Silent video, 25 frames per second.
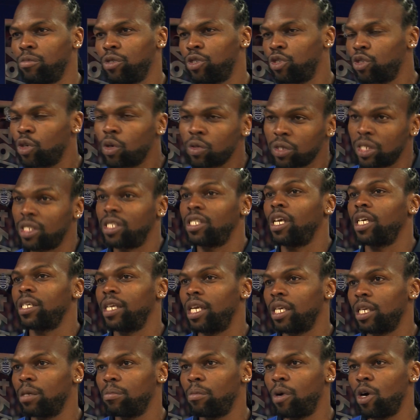George is
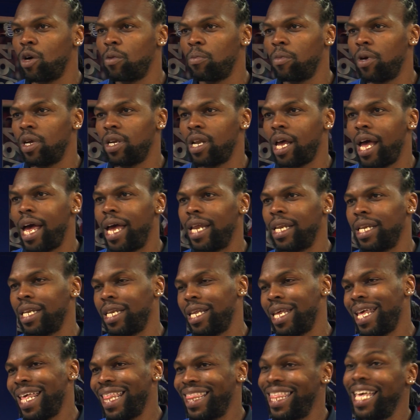studying at the moment, and
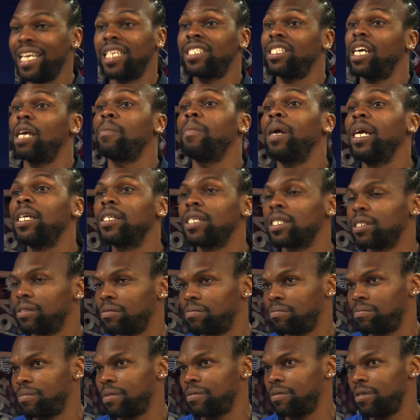they're the same age as,
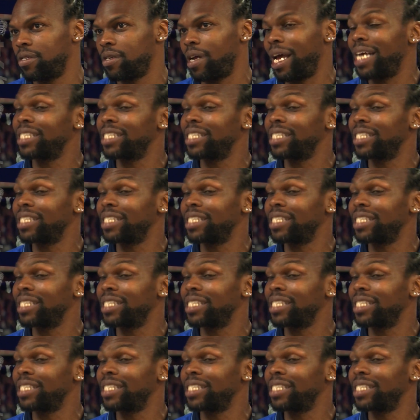you know,